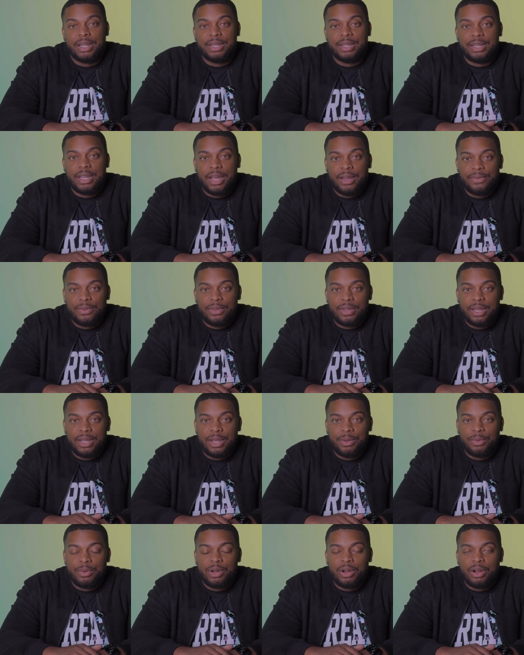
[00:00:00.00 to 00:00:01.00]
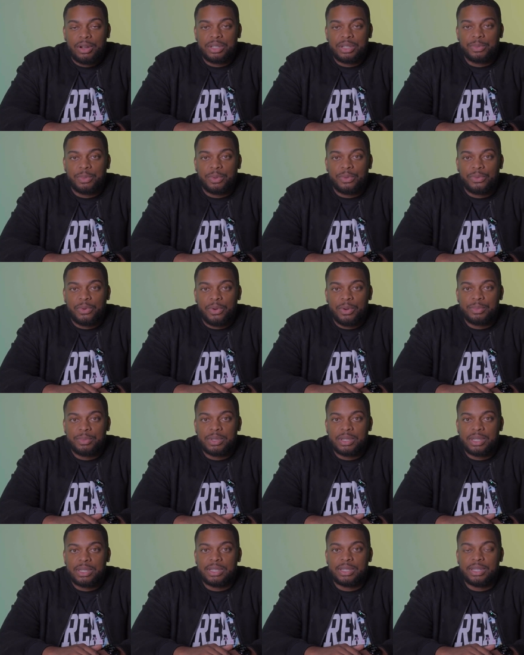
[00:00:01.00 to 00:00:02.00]
definitely in regards to
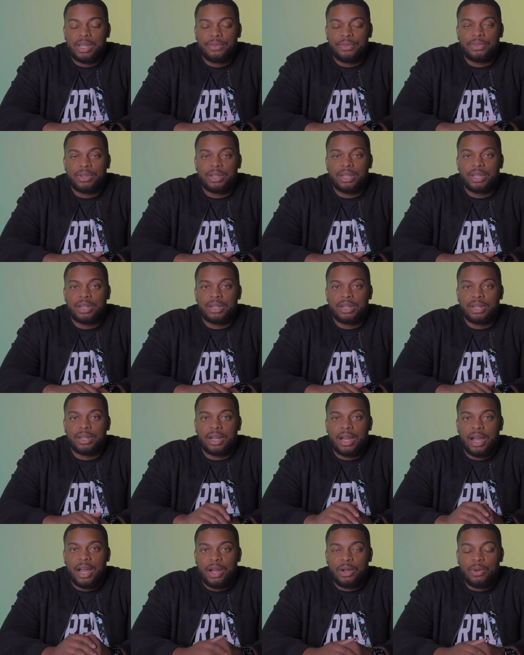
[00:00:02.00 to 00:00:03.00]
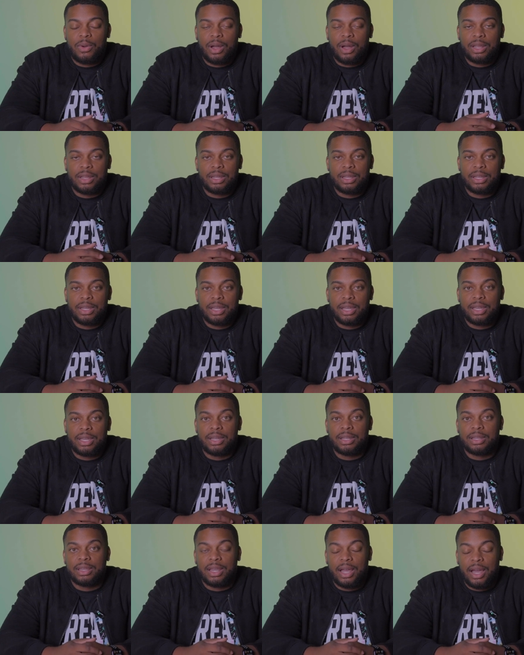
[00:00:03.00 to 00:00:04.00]
performance, it's definitely a high quality
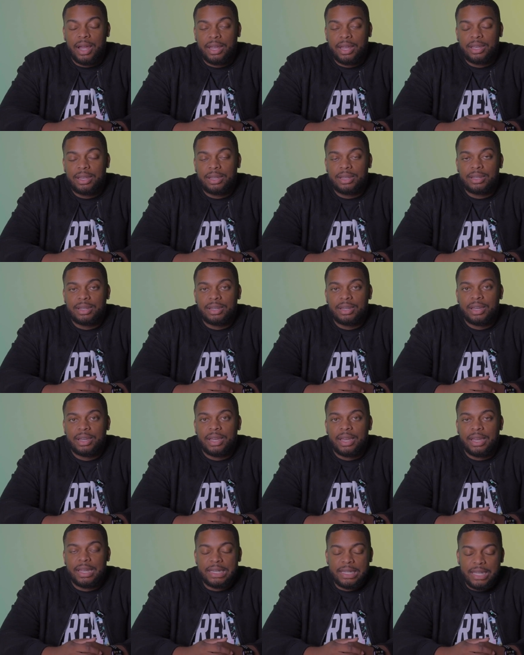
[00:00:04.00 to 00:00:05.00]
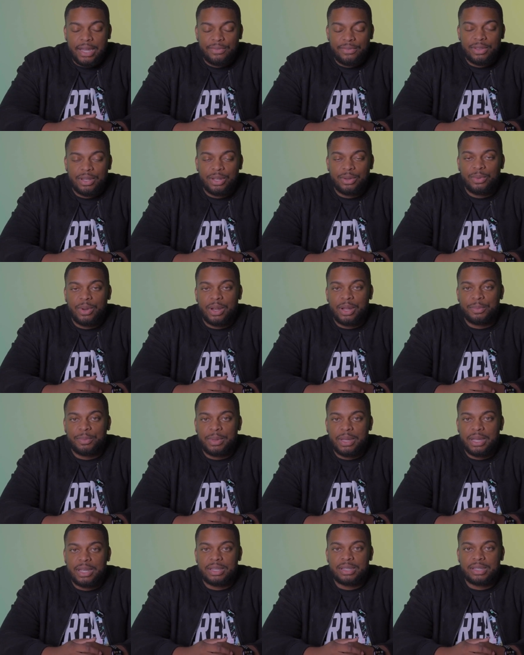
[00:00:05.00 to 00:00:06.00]
light, and definitely
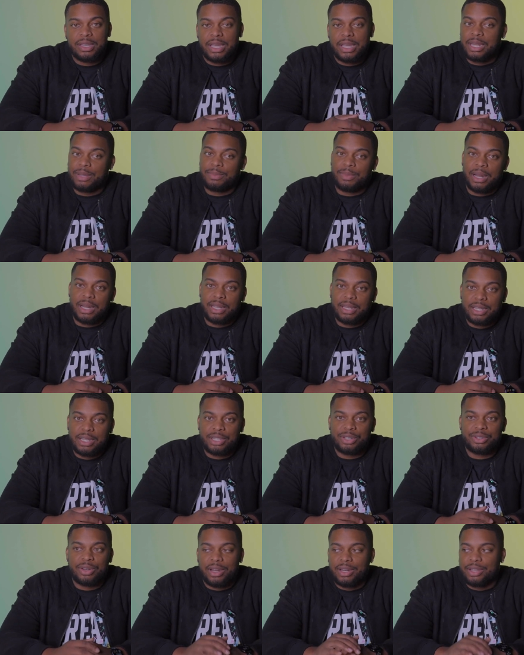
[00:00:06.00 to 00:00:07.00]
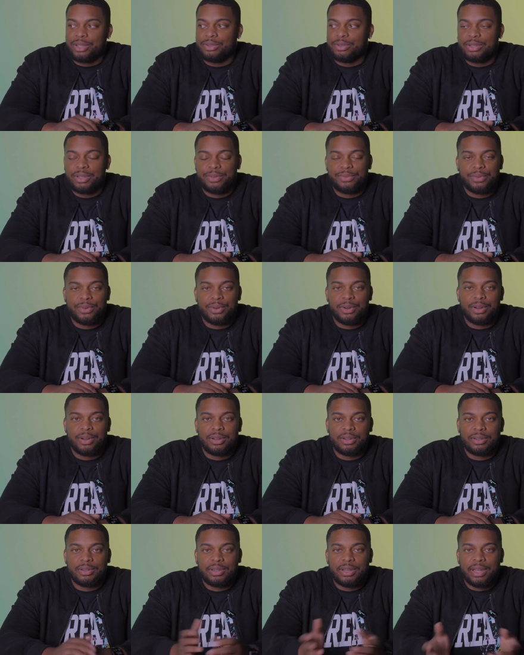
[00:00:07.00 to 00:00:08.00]
recommend to anybody that's trying to use it for
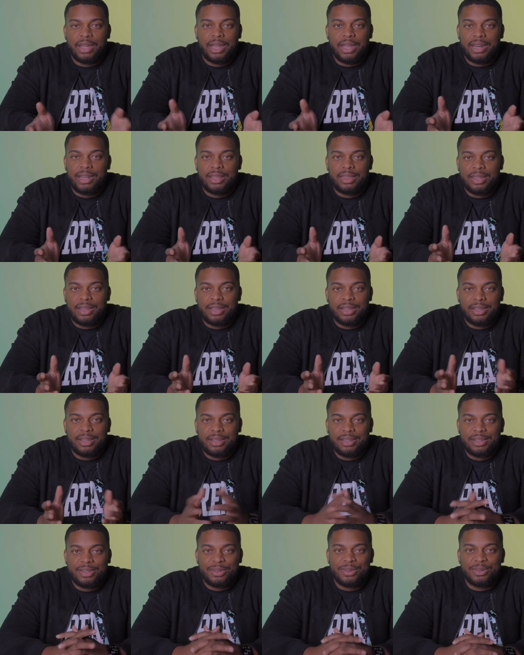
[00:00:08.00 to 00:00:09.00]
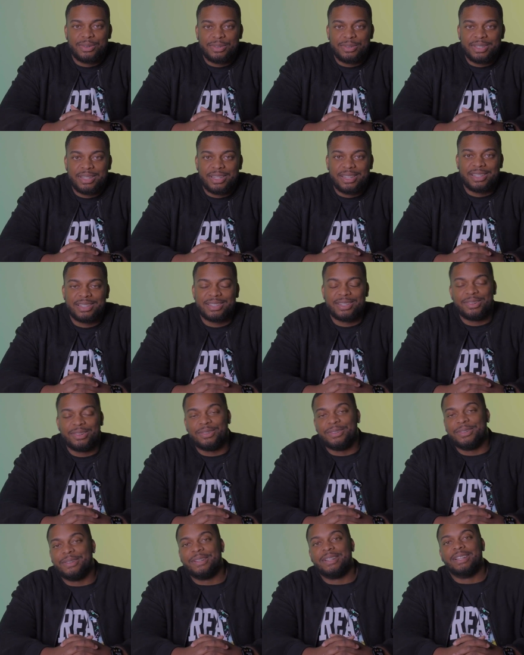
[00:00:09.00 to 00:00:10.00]
anything. You know what I'm saying?
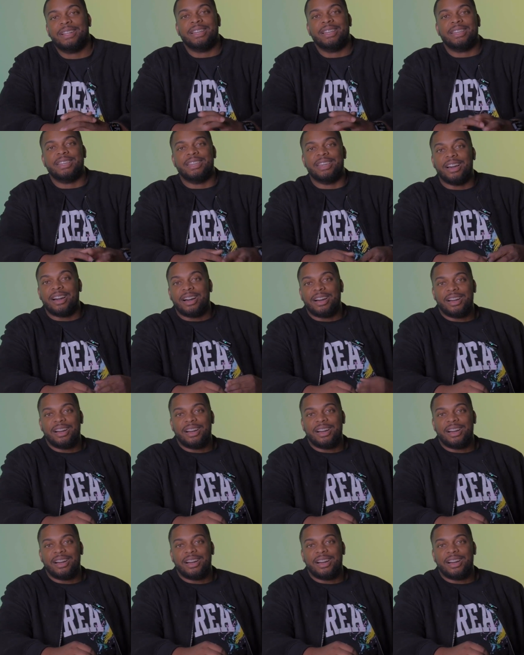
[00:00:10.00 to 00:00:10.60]
So yeah.